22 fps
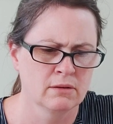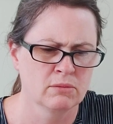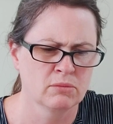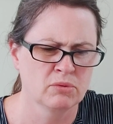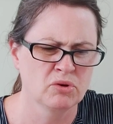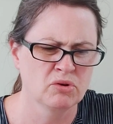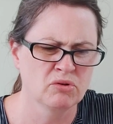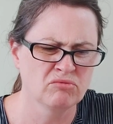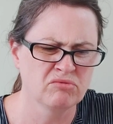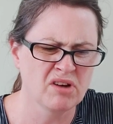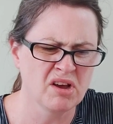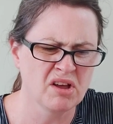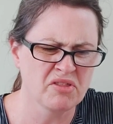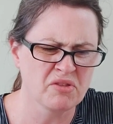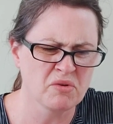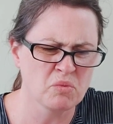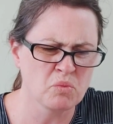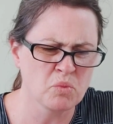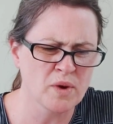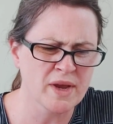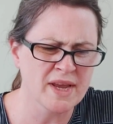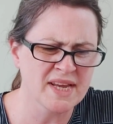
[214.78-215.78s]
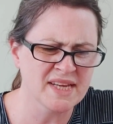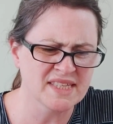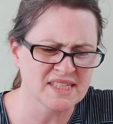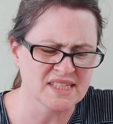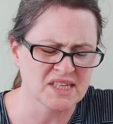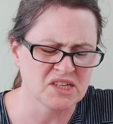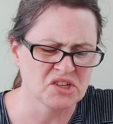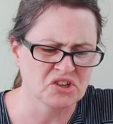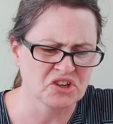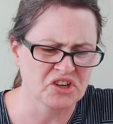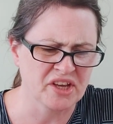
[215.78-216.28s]
"You're rather
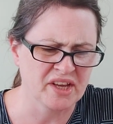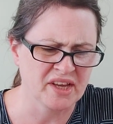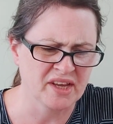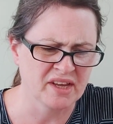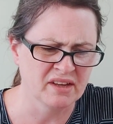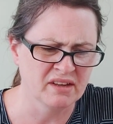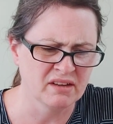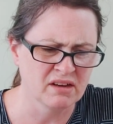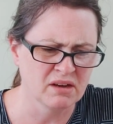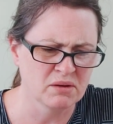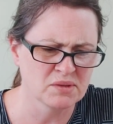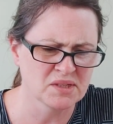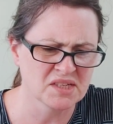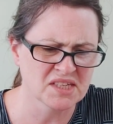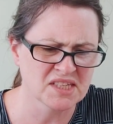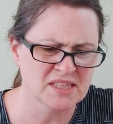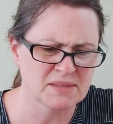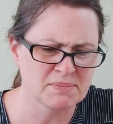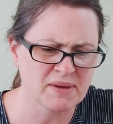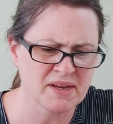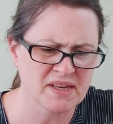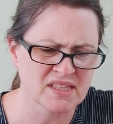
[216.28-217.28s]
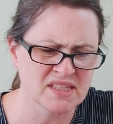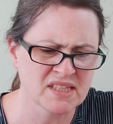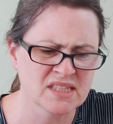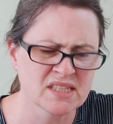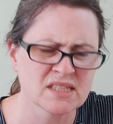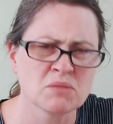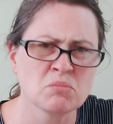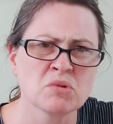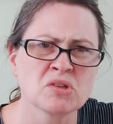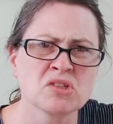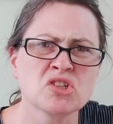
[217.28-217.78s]
weedy looking. I was expecting
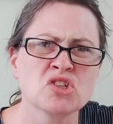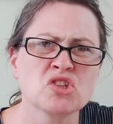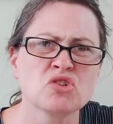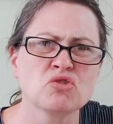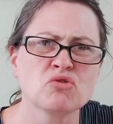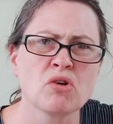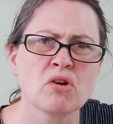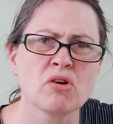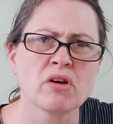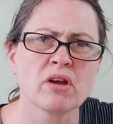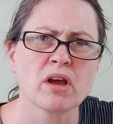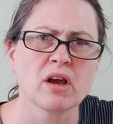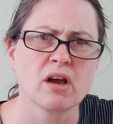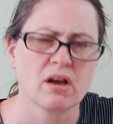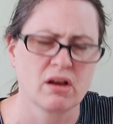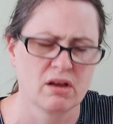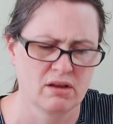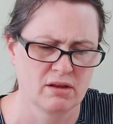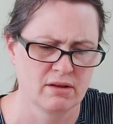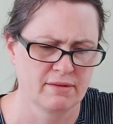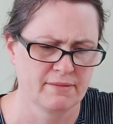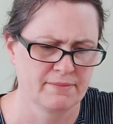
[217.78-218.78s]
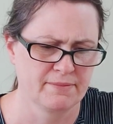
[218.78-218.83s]
someone stronger."